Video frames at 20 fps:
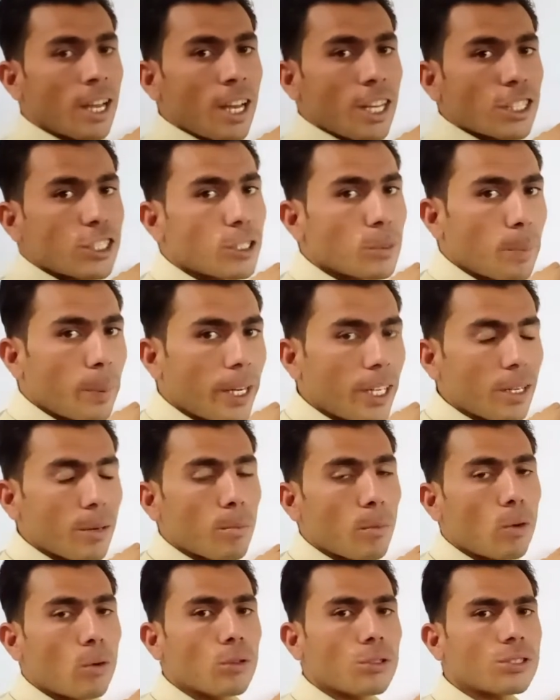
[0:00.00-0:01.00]
spend
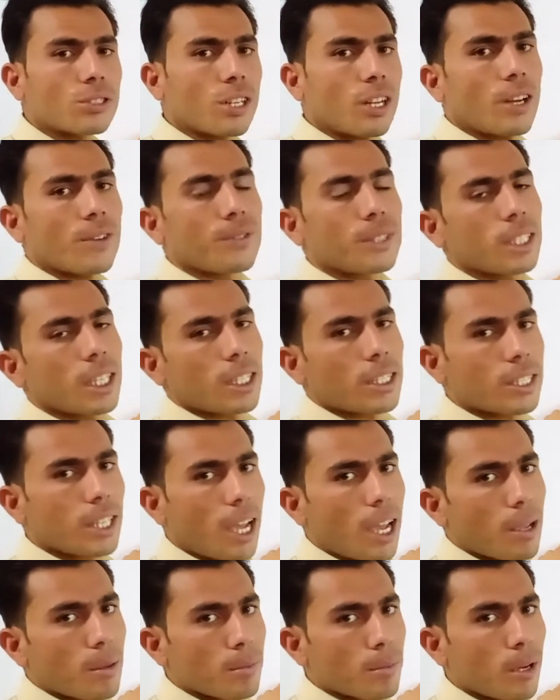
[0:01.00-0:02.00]
most of their
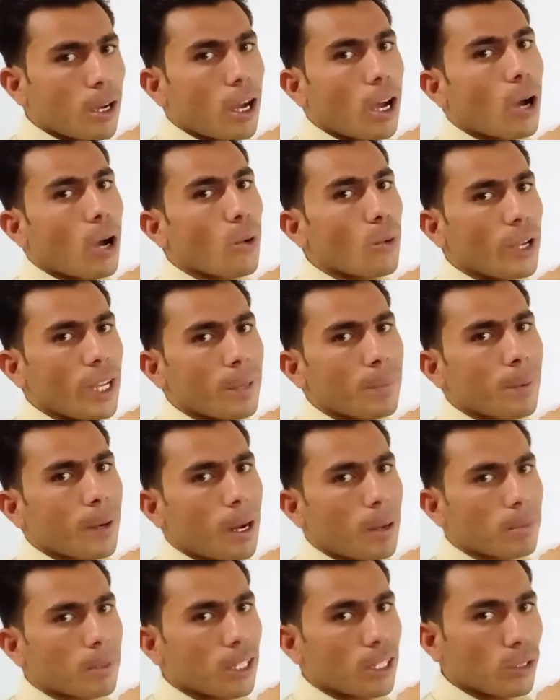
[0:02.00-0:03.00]
time away
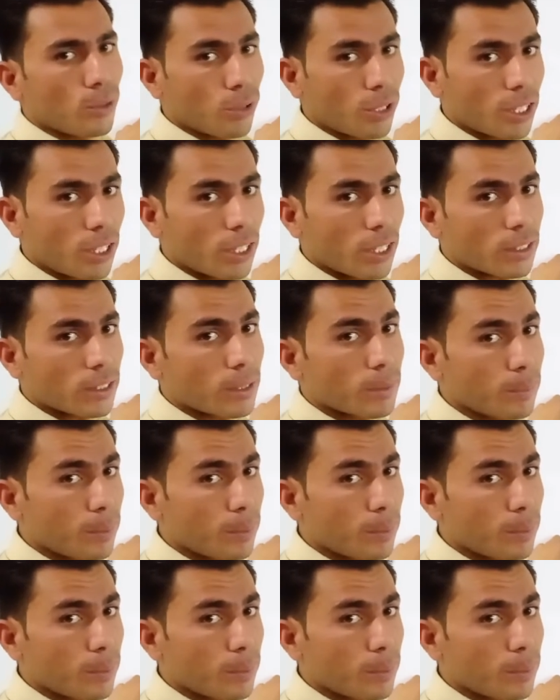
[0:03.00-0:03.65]
from the nucleus